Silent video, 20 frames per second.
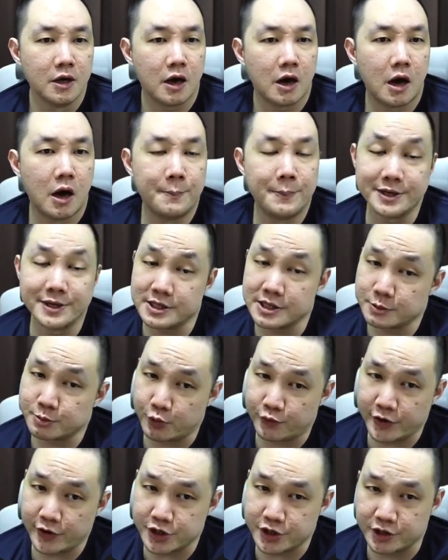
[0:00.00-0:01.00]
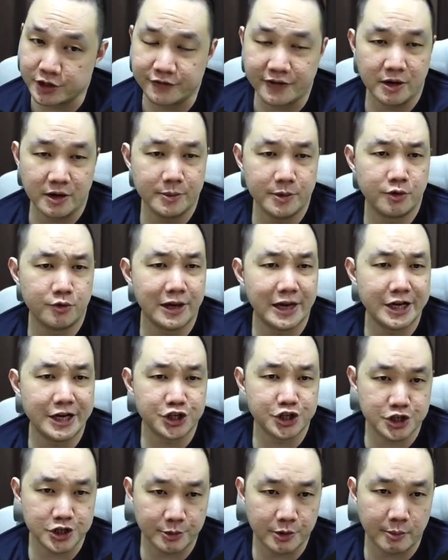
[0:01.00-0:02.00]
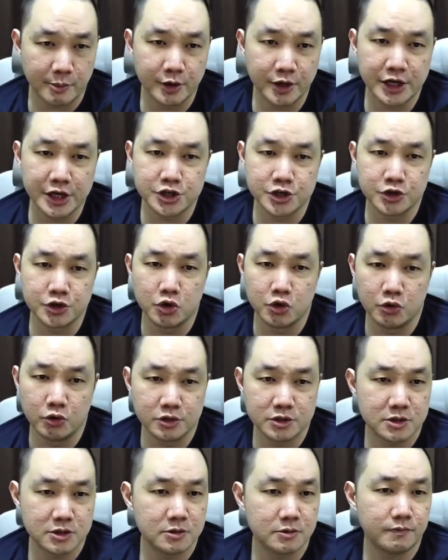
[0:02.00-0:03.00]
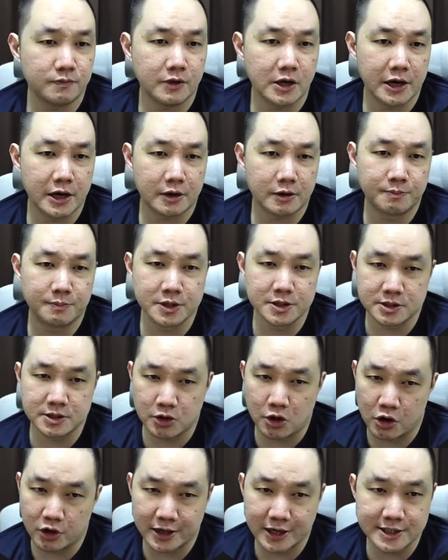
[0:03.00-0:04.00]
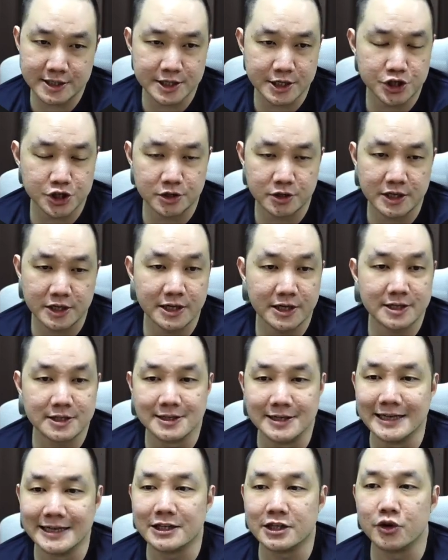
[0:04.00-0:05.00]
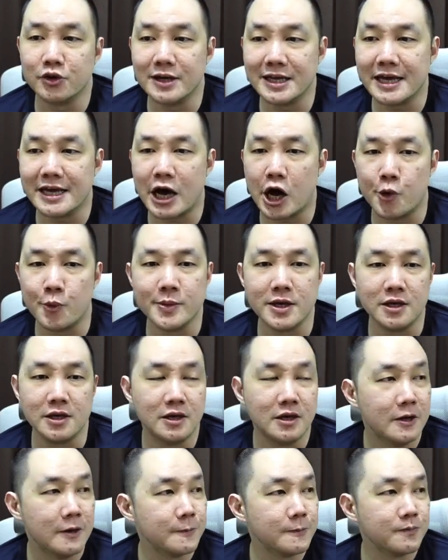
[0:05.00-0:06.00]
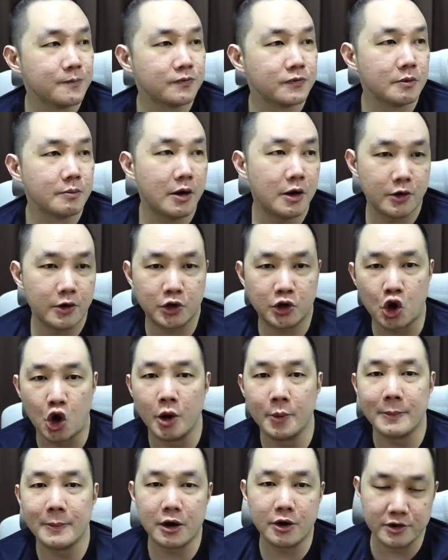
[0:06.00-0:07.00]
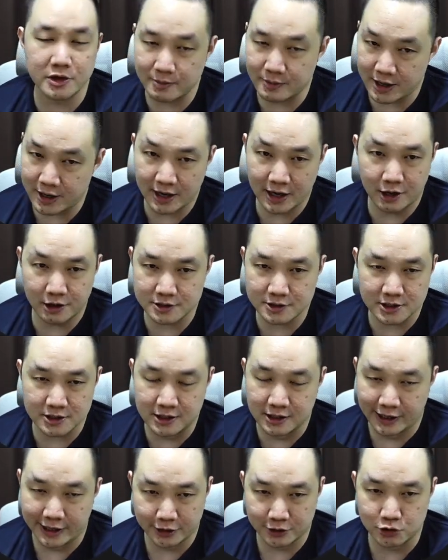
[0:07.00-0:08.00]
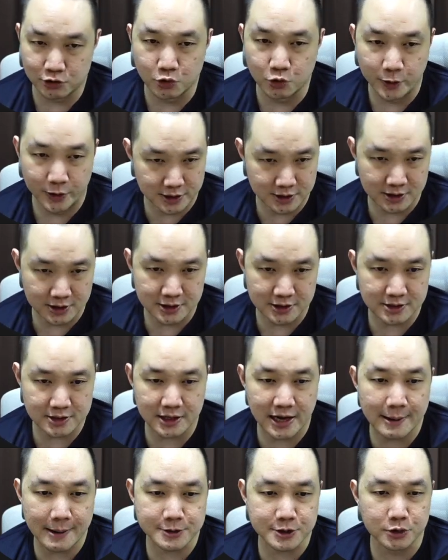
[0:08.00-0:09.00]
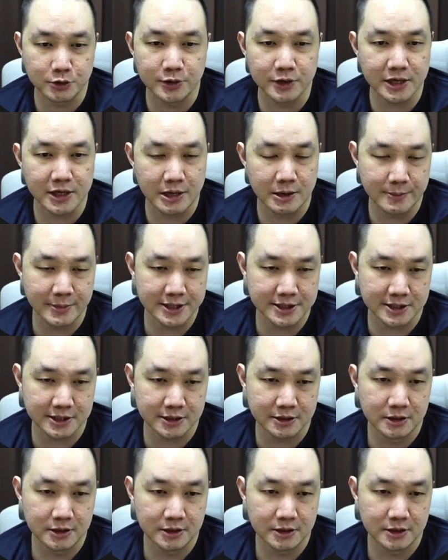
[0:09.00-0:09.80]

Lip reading: business, professional development, relationship, communication, goals, like personal organization. It has literally helped me KonMari my house in like 2 weeks. It's absolutely amazing.